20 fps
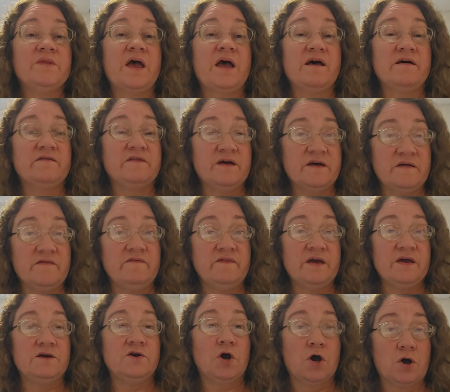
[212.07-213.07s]
and then
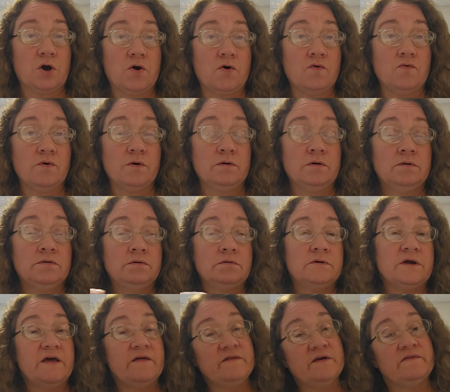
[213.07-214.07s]
they go
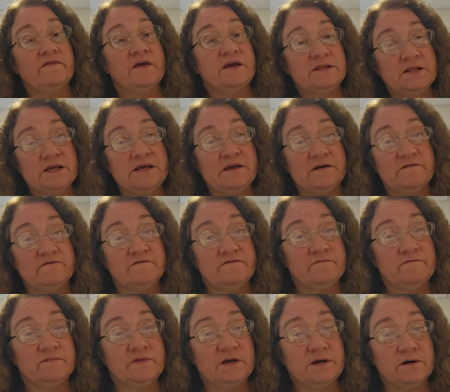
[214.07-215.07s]
and then they leave
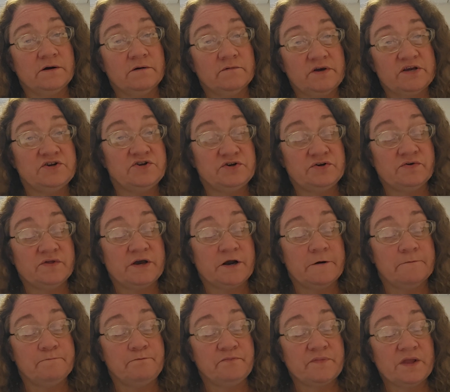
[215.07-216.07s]
their issue
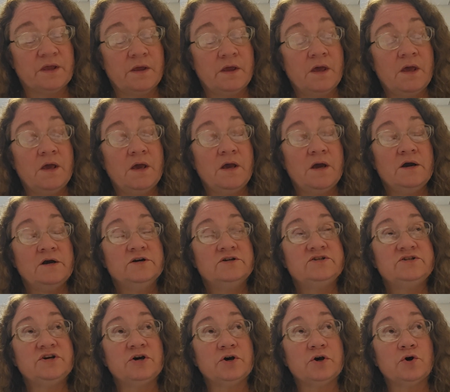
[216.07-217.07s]
there.
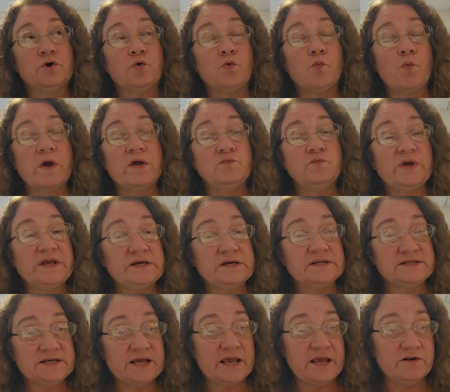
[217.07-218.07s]
So when we
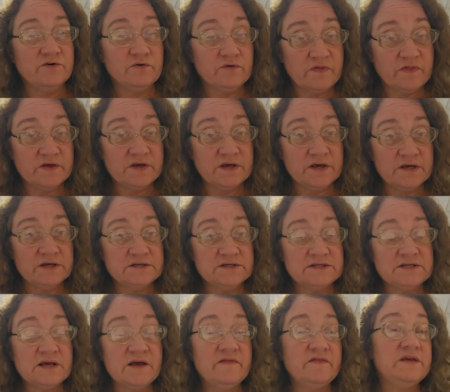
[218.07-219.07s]
container
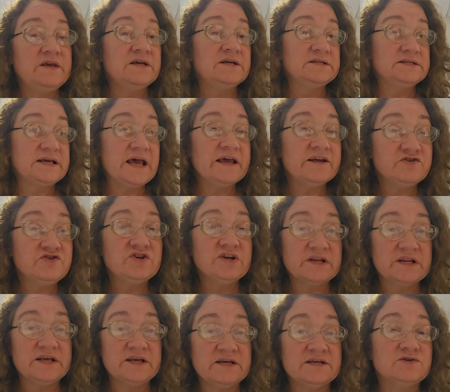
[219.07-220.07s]
things, the
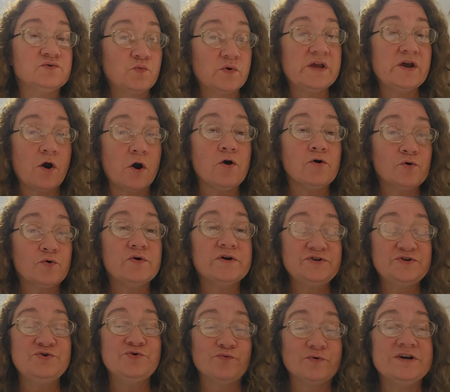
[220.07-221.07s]
intention is we are
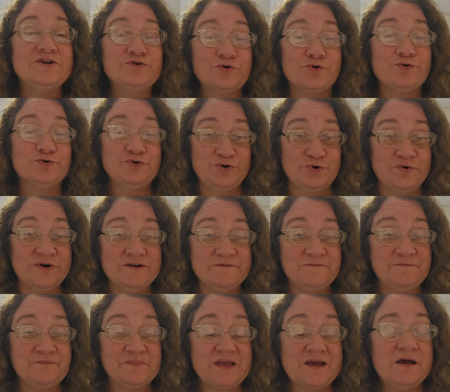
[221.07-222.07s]
going to return to it.
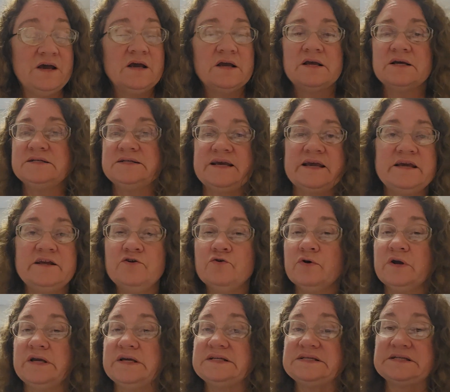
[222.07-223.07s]

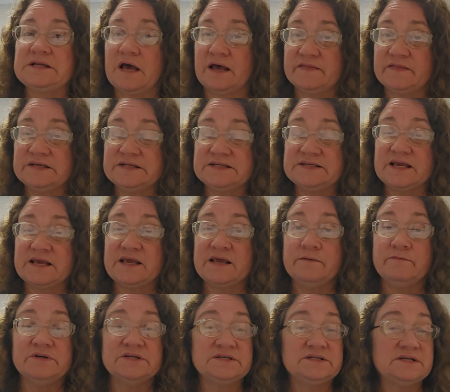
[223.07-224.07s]
Containering is not the
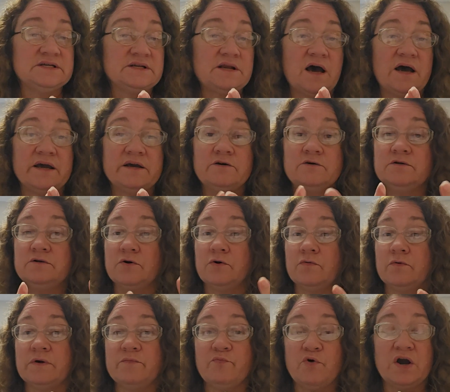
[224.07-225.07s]
same as denial
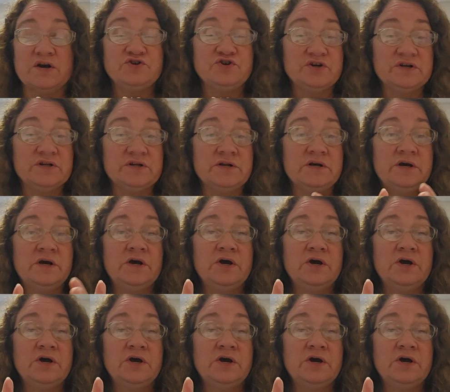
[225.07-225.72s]
or repression